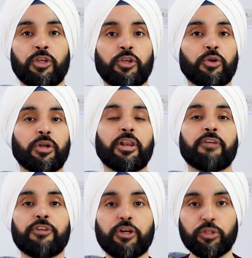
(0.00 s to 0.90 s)
You can
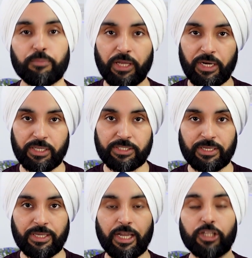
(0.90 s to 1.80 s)
refer to the playlist
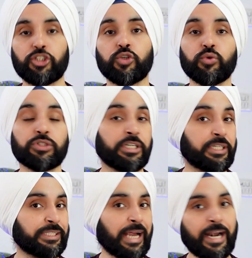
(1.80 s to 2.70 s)
and choose the
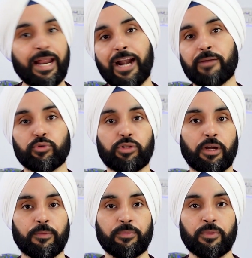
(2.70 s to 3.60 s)
desired hand
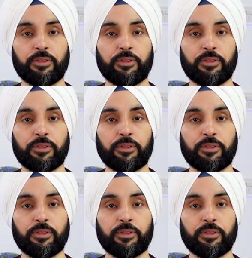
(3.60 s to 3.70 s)
mudra.